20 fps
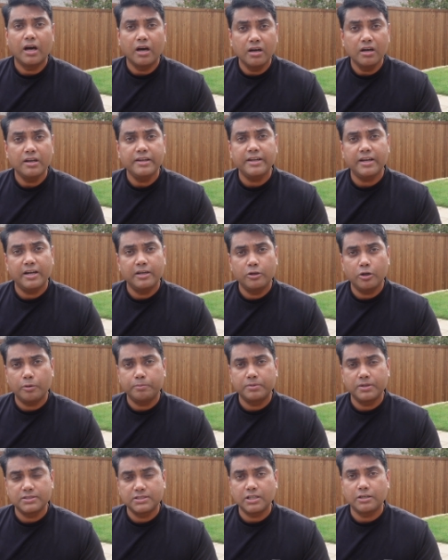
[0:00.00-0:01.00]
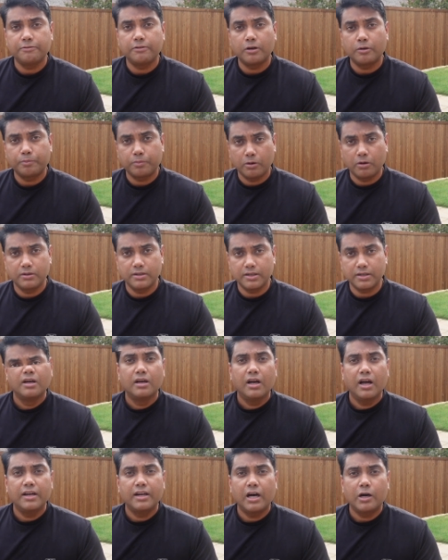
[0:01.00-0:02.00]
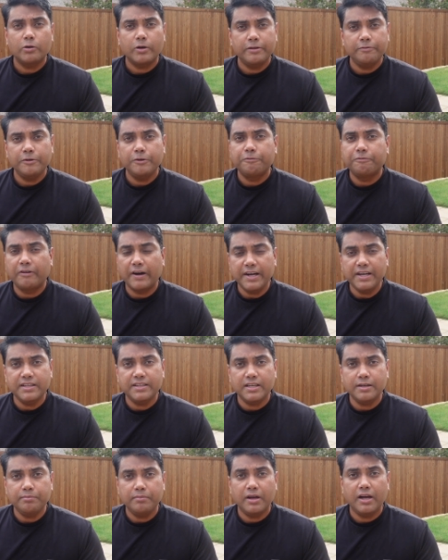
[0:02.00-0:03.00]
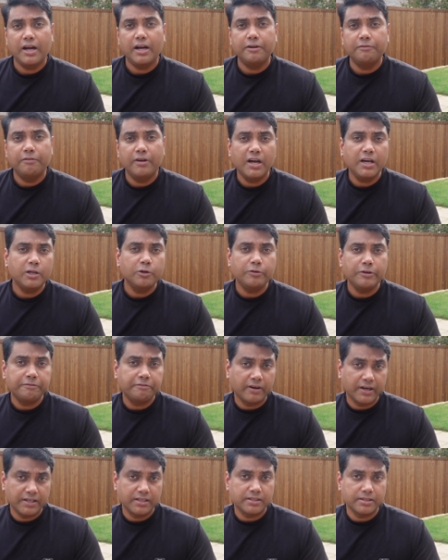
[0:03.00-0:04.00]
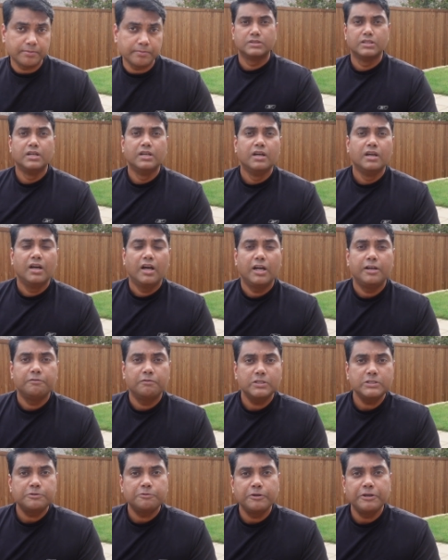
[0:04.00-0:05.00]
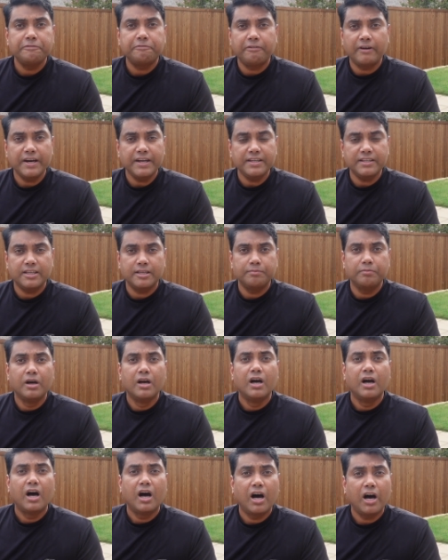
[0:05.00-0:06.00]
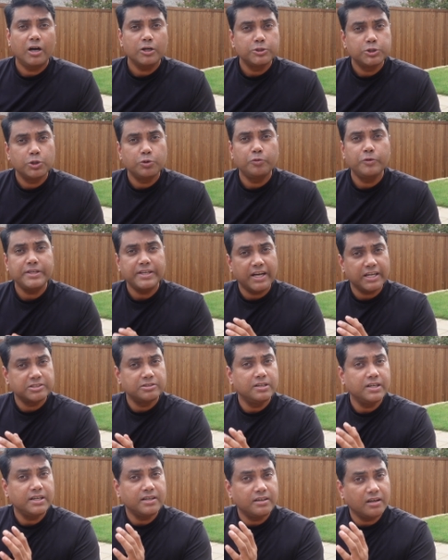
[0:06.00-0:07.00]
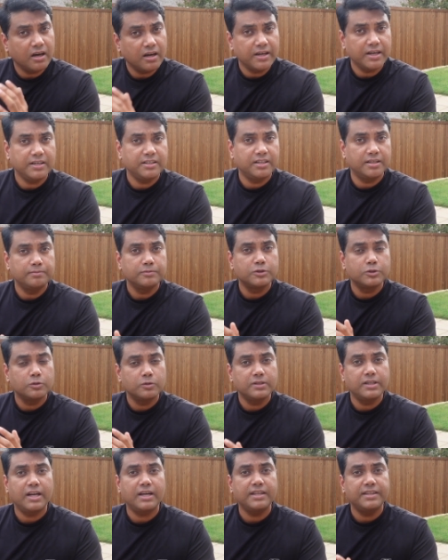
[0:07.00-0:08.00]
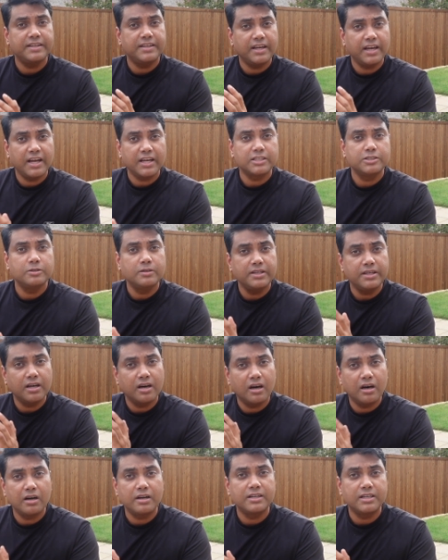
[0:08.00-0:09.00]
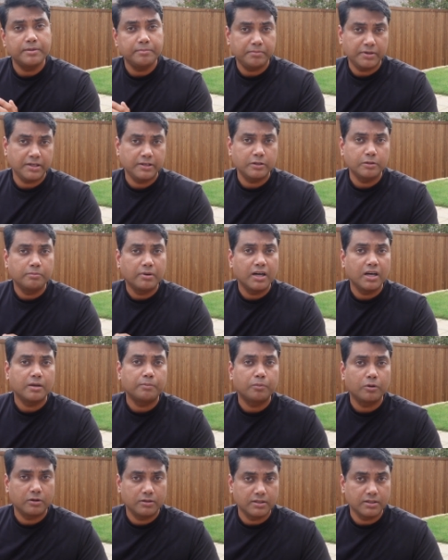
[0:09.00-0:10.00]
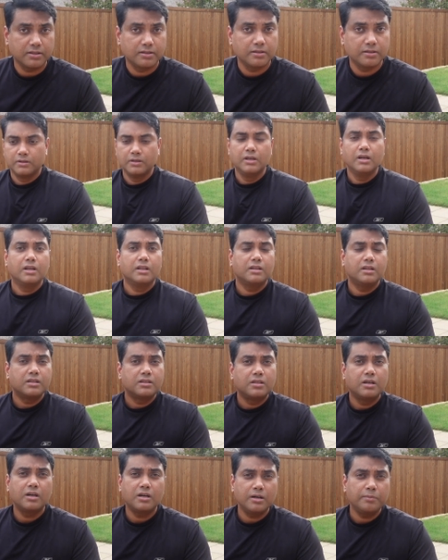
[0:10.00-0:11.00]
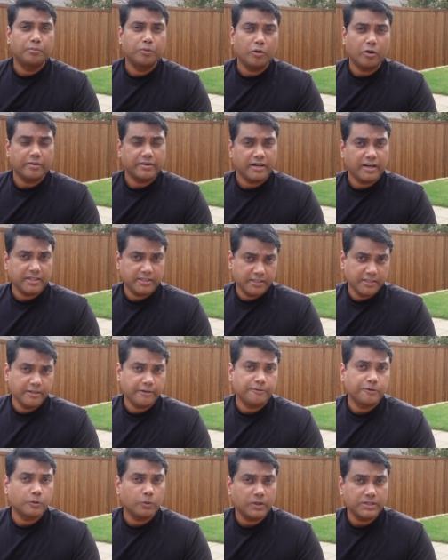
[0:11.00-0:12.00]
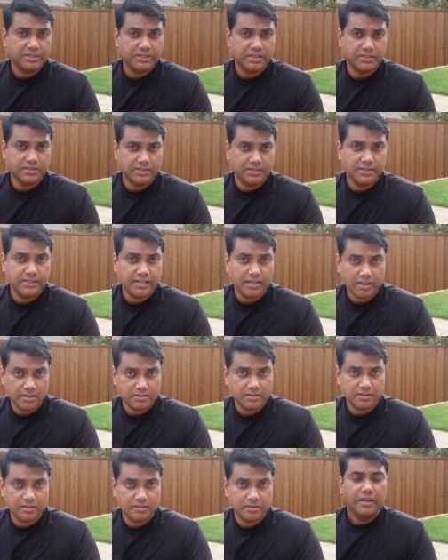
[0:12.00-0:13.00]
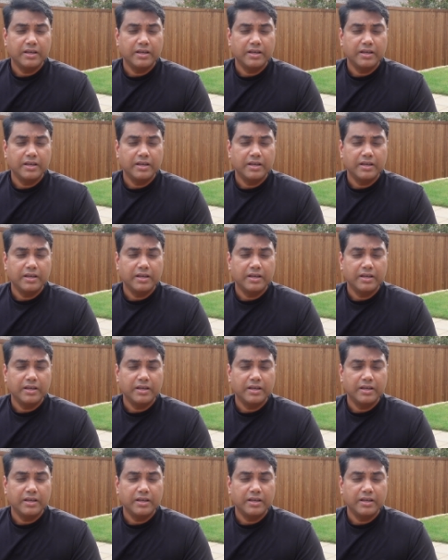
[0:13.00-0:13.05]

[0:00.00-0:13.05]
early adopters of our product and how can we find them and where do we find them and once we find them how should we actually target them so that they actually are tempted to buy our product the third broad category of questions they ask